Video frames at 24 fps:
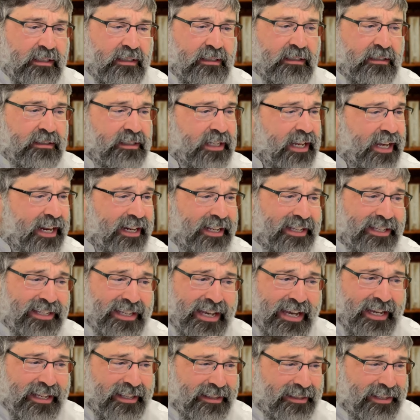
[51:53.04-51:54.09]
and he's
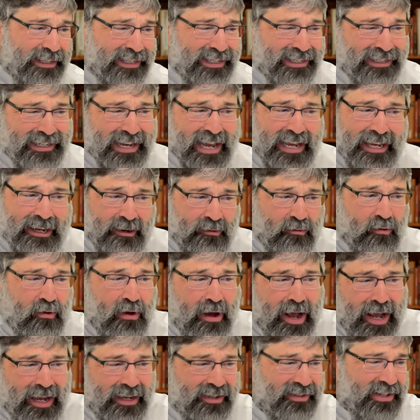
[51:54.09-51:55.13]
like, the stinking
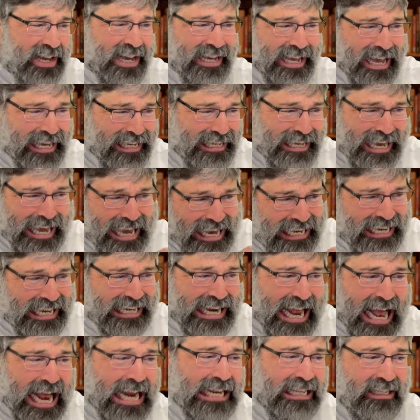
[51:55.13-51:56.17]
walls, I, I can't get
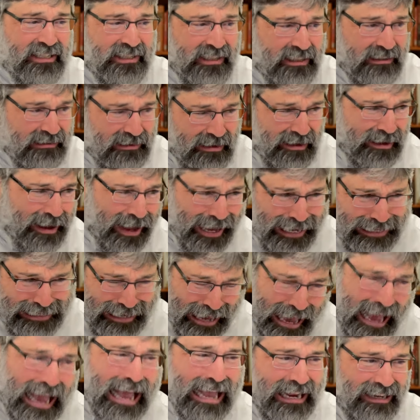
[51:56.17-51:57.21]
out of this. I
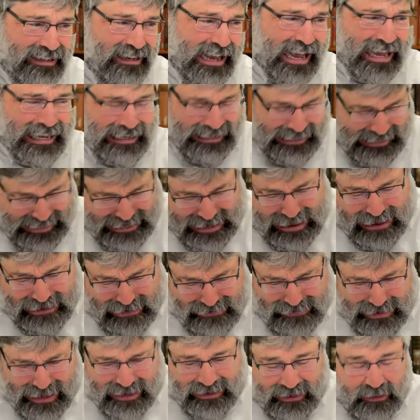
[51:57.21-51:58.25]
can't. I,
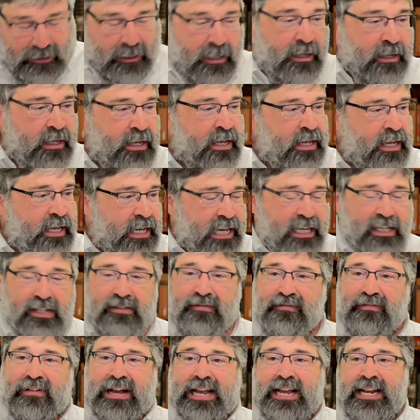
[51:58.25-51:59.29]
yeah. He's
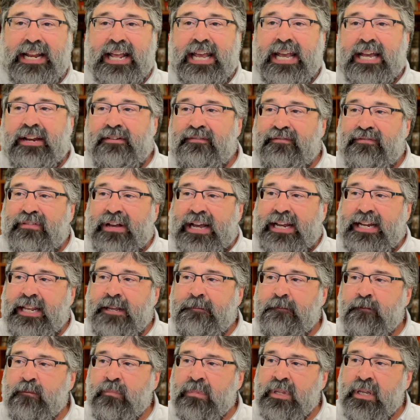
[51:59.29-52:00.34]
fighting and
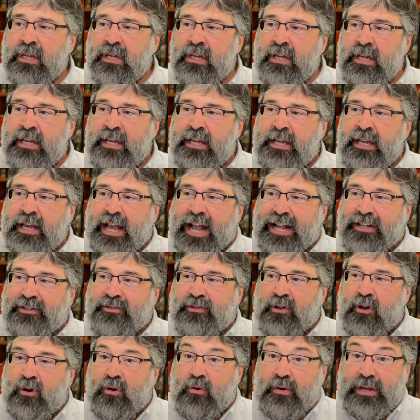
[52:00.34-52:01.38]
fighting. And
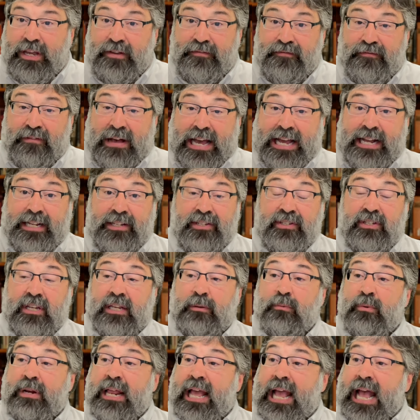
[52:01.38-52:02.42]
so he fights,
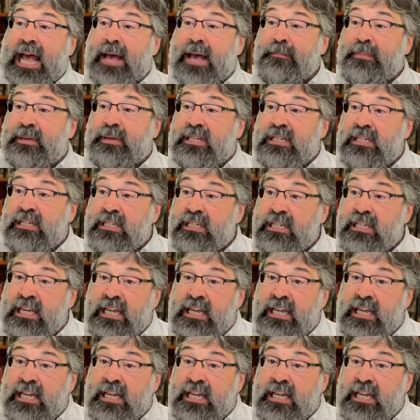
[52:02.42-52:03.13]
and what happens